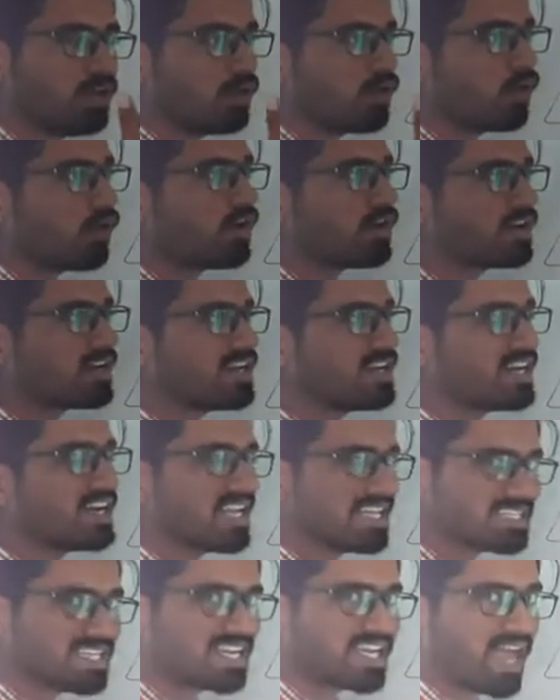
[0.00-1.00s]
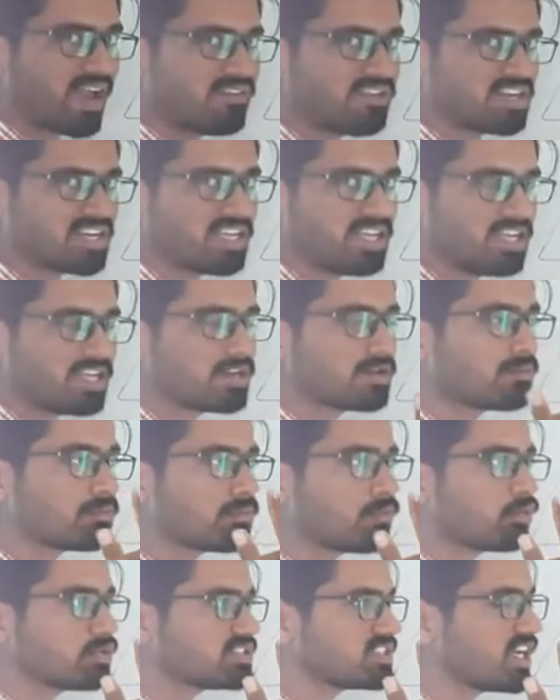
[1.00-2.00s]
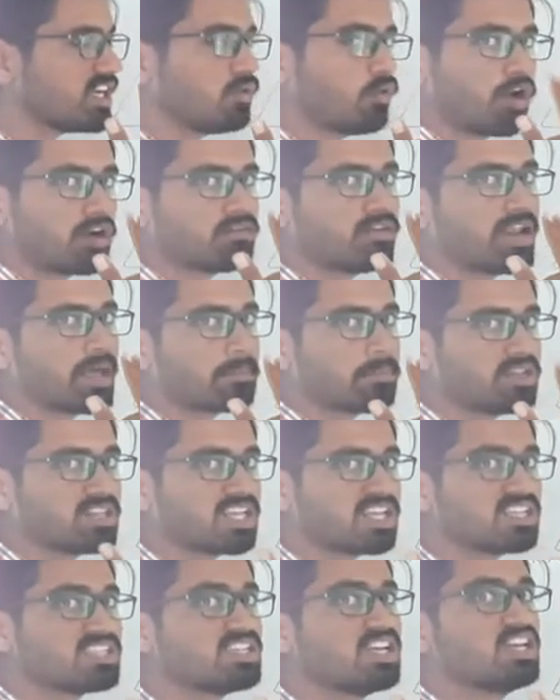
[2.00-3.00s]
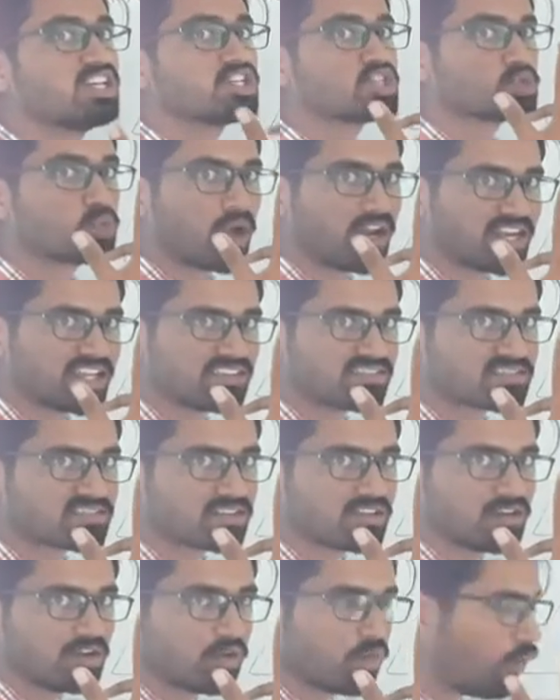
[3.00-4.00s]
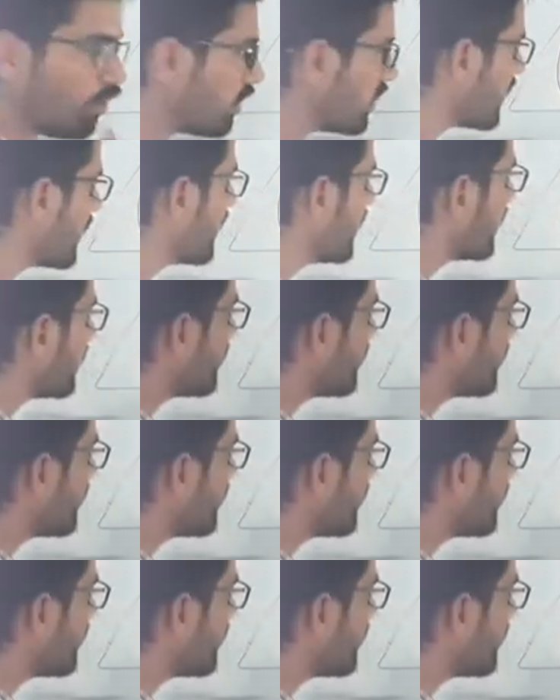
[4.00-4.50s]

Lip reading: or in the nasal cavity, in both sides, what will happen? There is swelling. Okay,